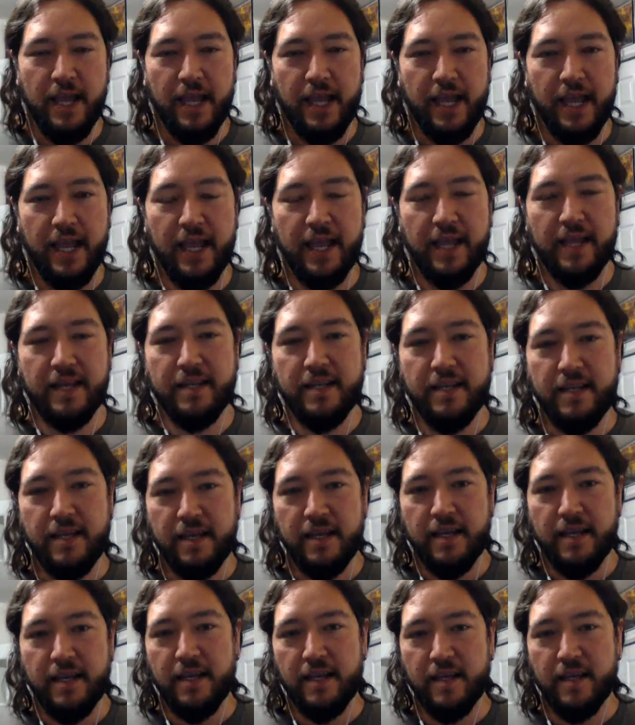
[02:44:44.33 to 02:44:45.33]
And
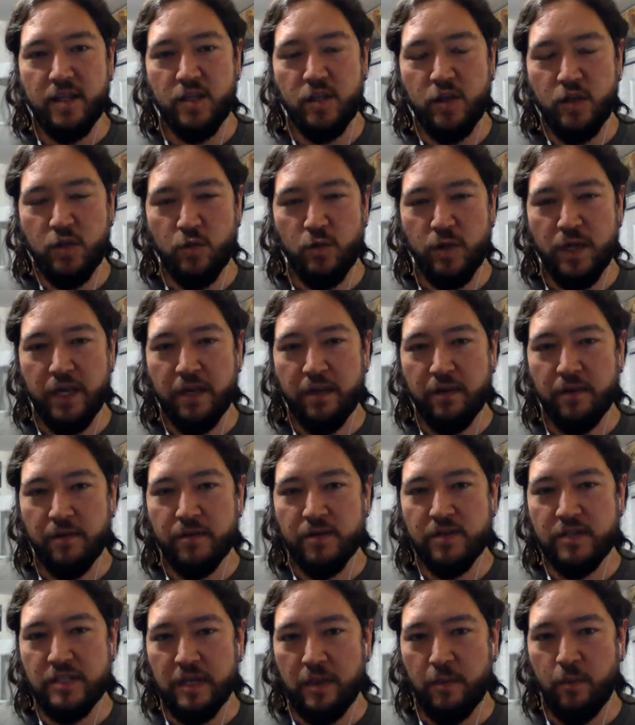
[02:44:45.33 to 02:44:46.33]
you hear
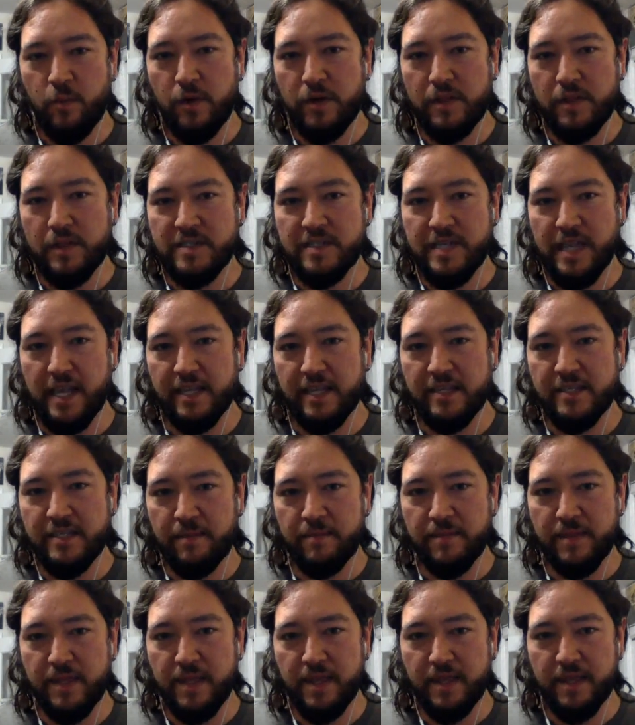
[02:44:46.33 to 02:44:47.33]
someone say
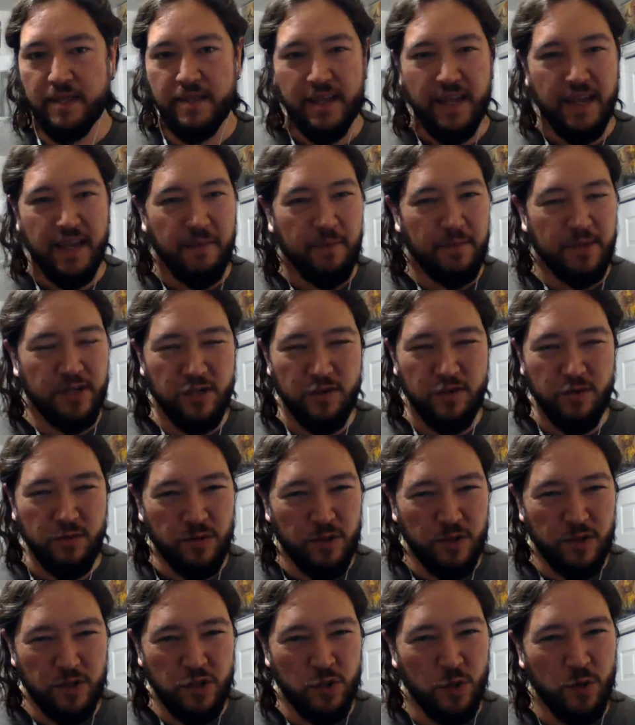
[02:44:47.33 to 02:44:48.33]
something, but
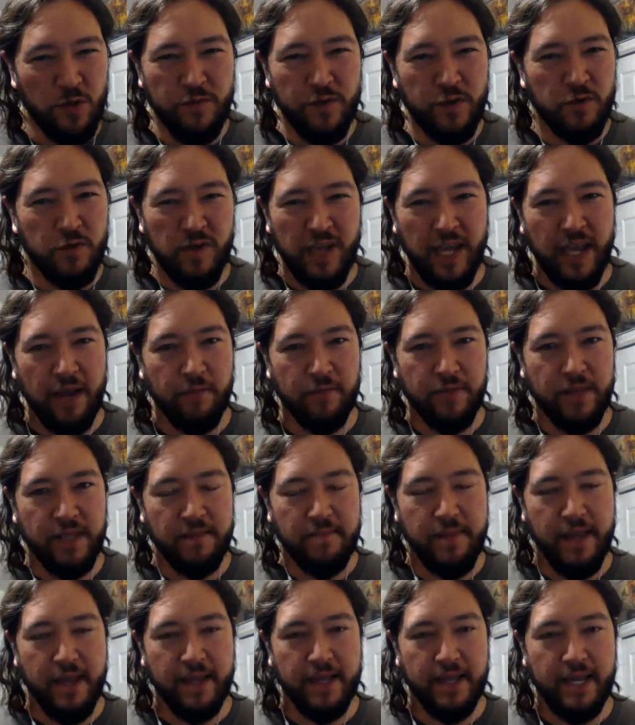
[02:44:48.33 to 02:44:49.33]
the two of you can't really
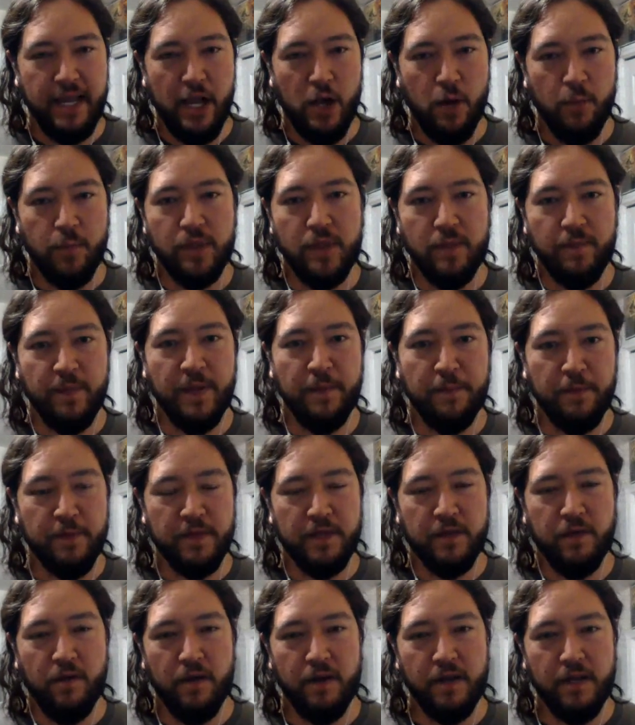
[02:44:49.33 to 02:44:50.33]
make it out. But the people in
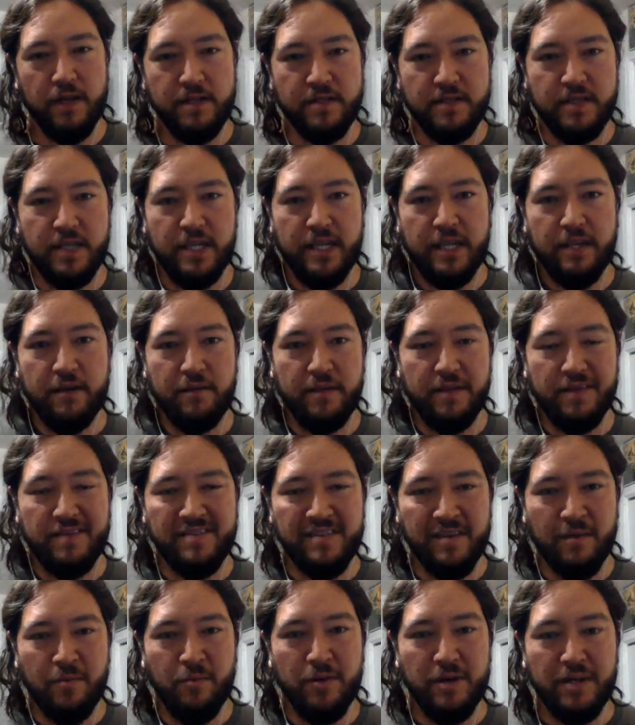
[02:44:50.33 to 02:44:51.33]
the audience can hear that
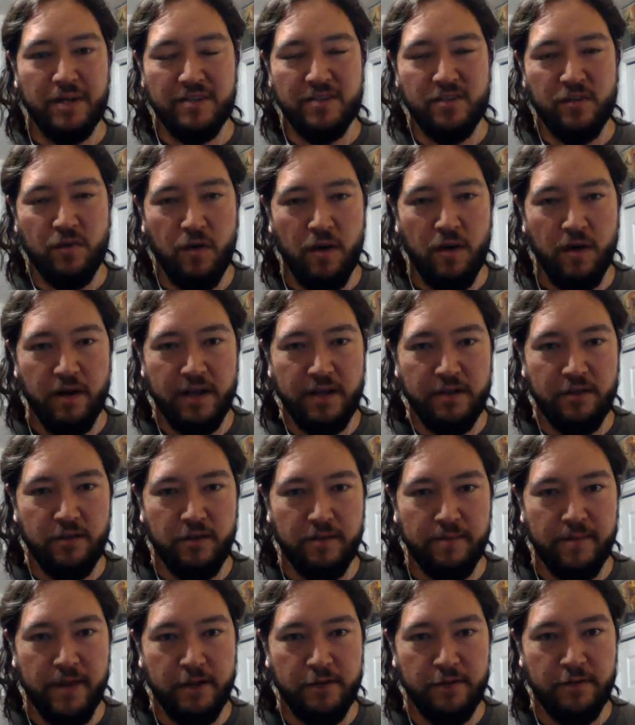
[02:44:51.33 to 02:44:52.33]
someone is talking to a
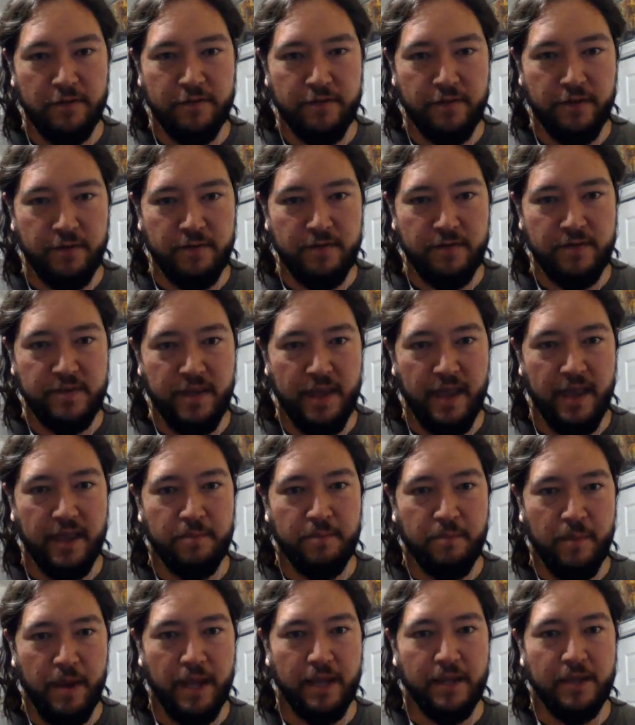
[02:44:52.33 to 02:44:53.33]
microphone
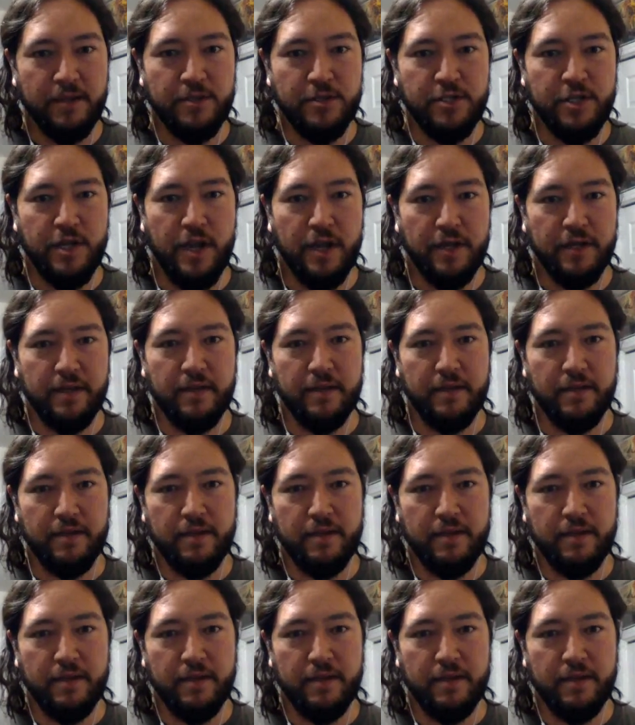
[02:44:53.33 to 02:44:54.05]
saying, "Mic check."